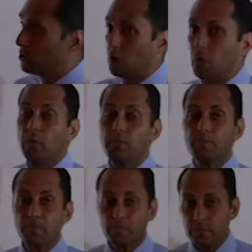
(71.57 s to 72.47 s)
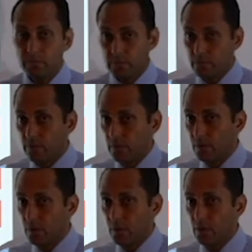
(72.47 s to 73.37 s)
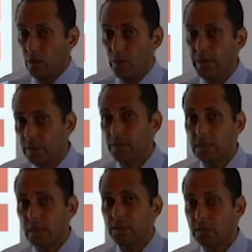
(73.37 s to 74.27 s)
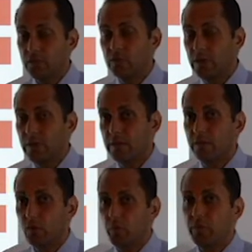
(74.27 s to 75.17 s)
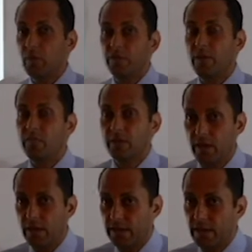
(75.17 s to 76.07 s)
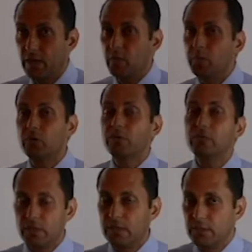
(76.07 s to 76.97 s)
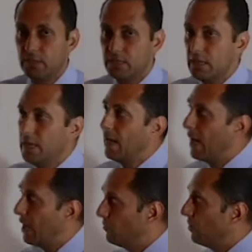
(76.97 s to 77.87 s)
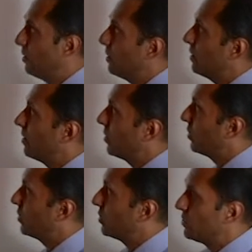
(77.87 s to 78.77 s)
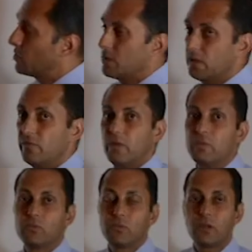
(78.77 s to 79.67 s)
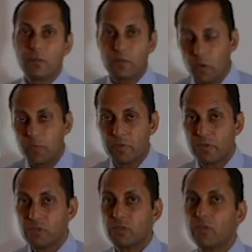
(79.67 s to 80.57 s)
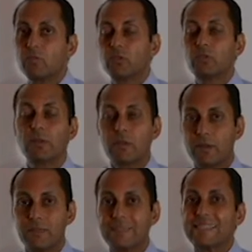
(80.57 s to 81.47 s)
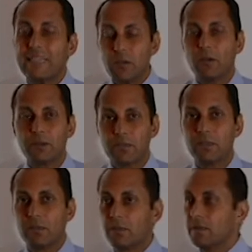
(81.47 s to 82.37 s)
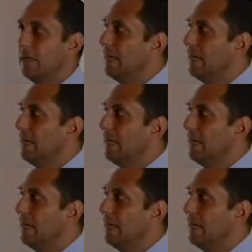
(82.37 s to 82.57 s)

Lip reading: So, when I discuss today the topic of MRI and how important it is, I will use the inflammatory arthropathies, rheumatoid arthritis in particular,